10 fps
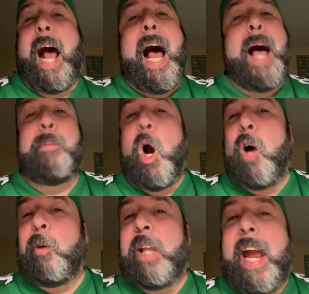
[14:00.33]
I'm
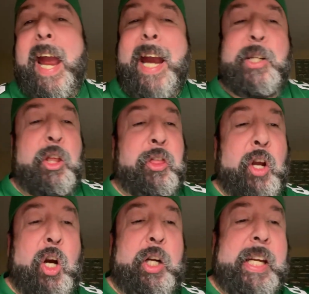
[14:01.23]
over the age of
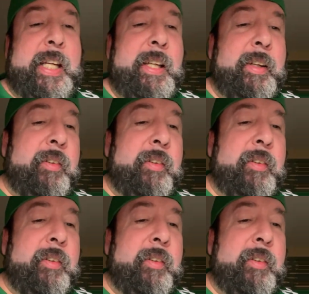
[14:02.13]
30,